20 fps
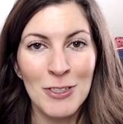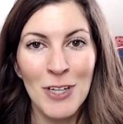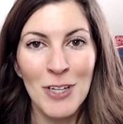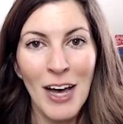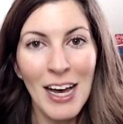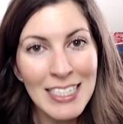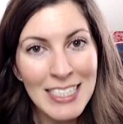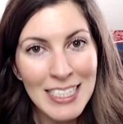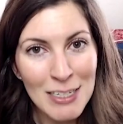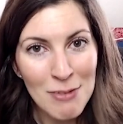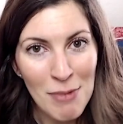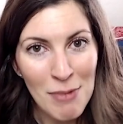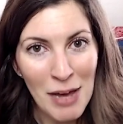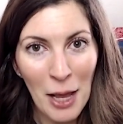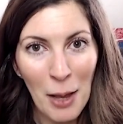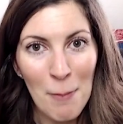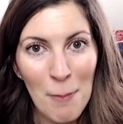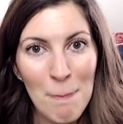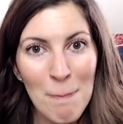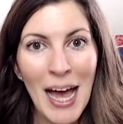toss the
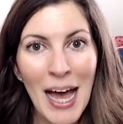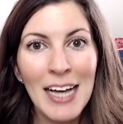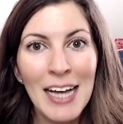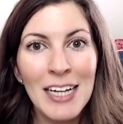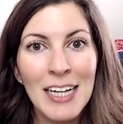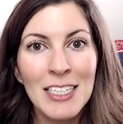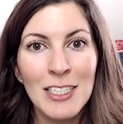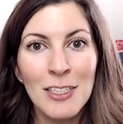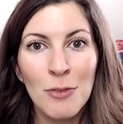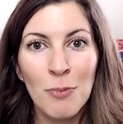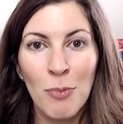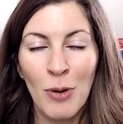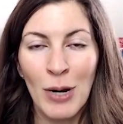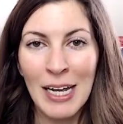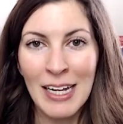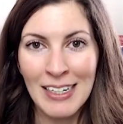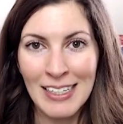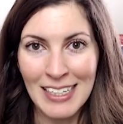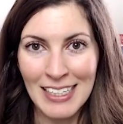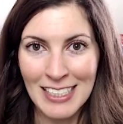mic back to
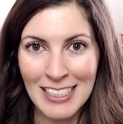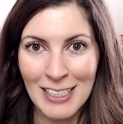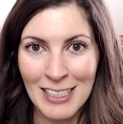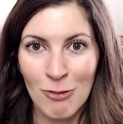Brandy to